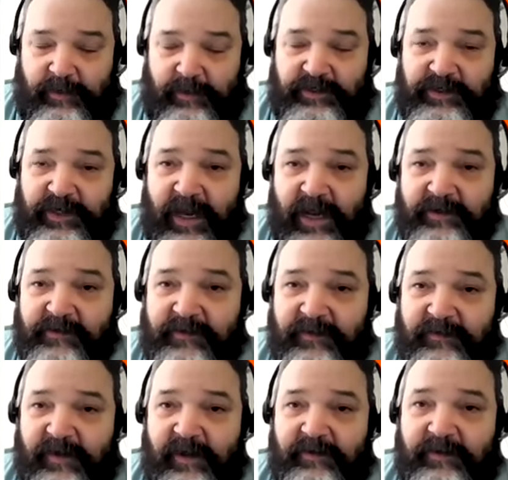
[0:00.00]
chance
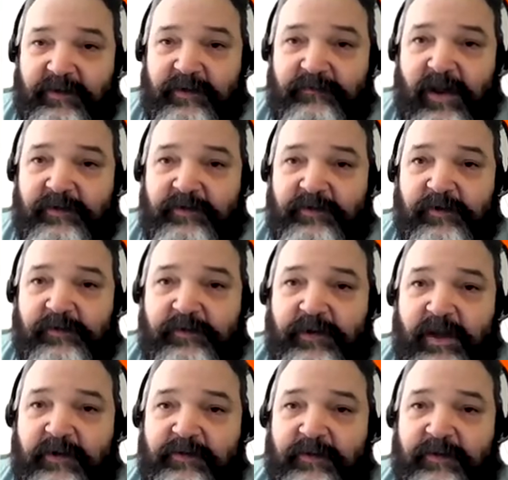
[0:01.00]
to take the advanced
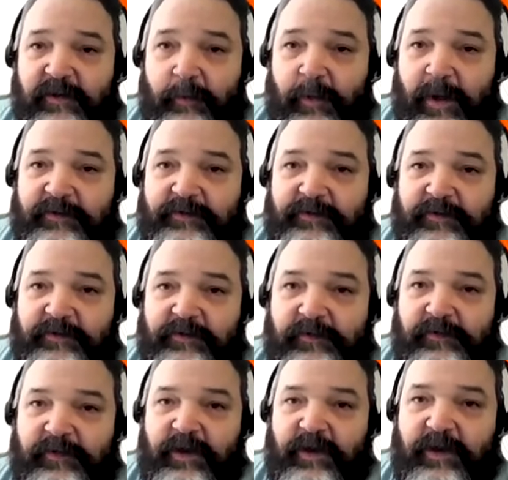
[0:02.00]
certification and the master
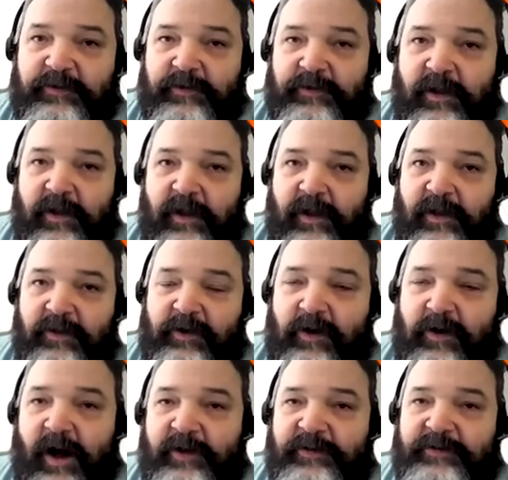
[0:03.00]
certification. The
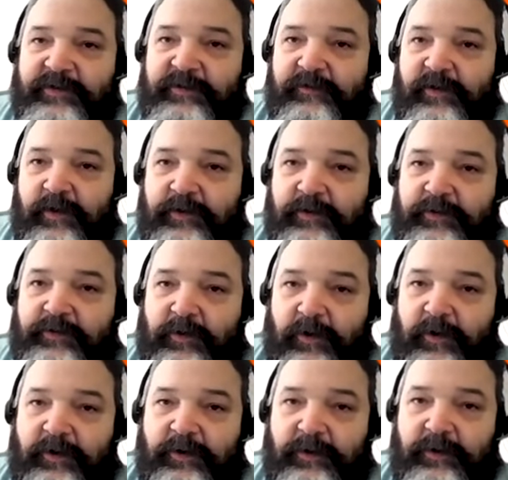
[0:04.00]
costs of those
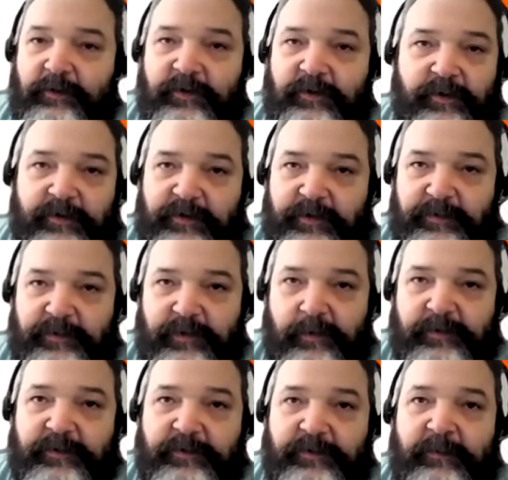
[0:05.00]
are included in the
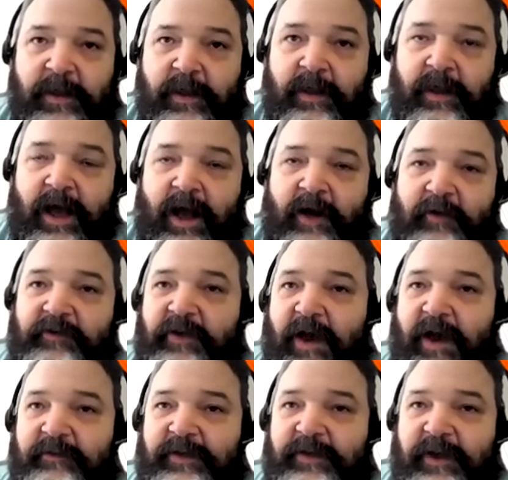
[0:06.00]
subscription.
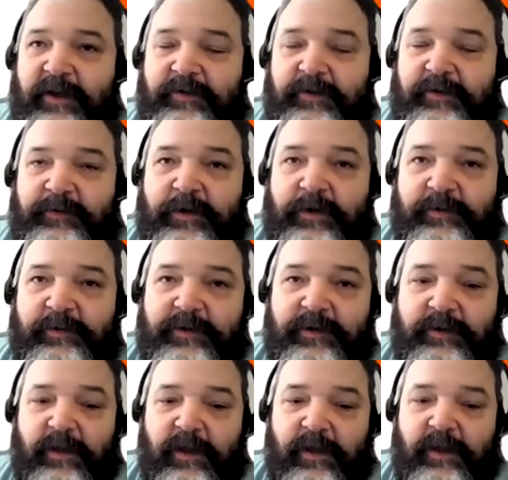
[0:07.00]
Outside of taking a
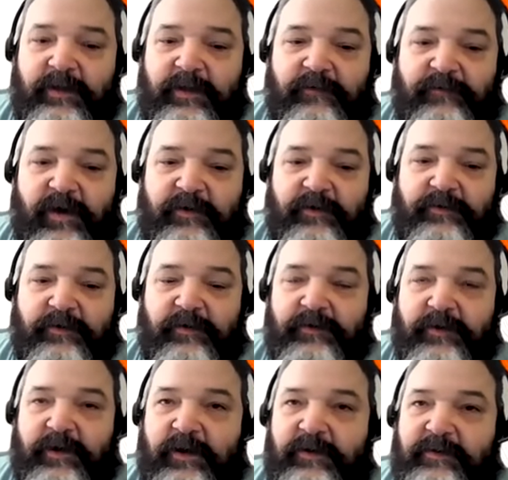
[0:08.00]
subscription, the advanced
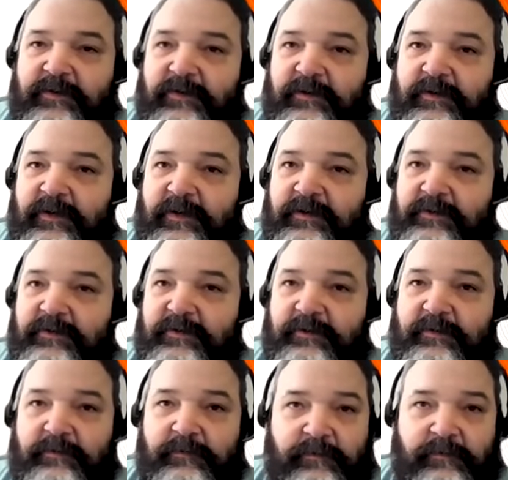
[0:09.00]
certification
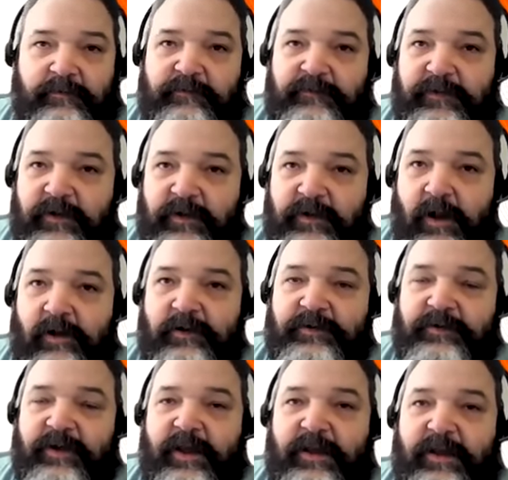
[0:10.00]
is
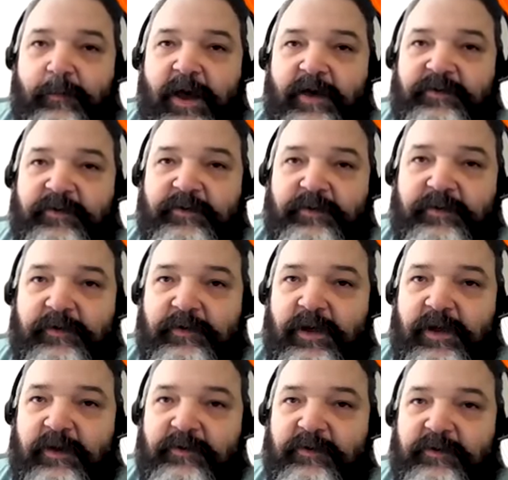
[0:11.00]
$50 and the master
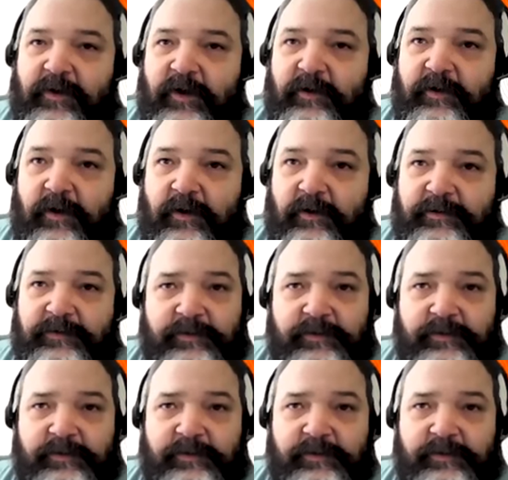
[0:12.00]
certification is $100.